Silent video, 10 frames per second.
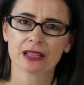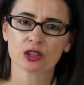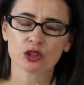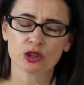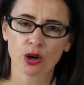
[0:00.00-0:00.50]

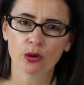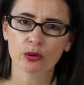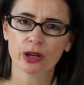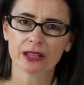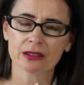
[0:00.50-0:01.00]
then
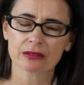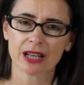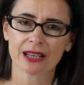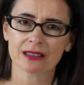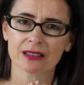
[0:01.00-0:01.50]
go and
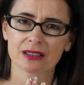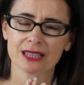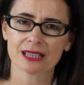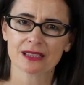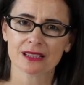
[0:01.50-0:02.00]
create an
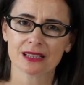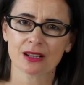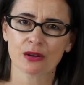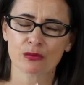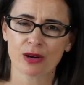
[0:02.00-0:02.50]

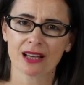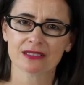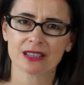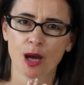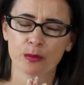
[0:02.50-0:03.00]
identity
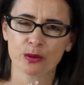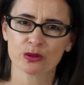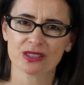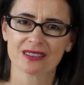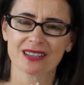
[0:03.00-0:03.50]
around a
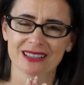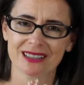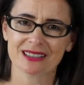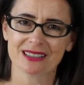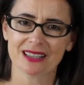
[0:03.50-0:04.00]
person that
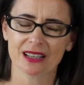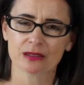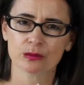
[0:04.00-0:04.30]
is that.